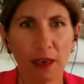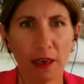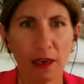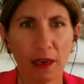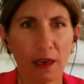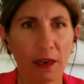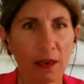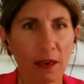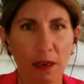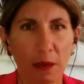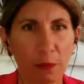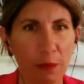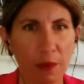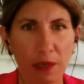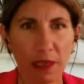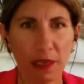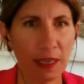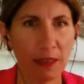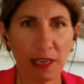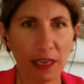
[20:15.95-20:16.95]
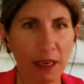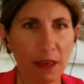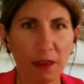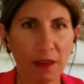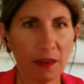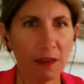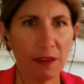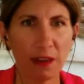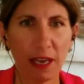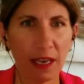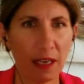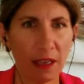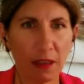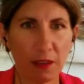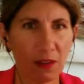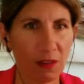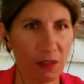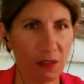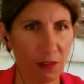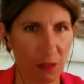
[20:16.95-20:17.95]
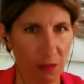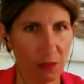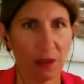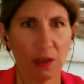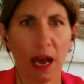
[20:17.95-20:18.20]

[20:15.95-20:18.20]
I mean, at the end of the day, it's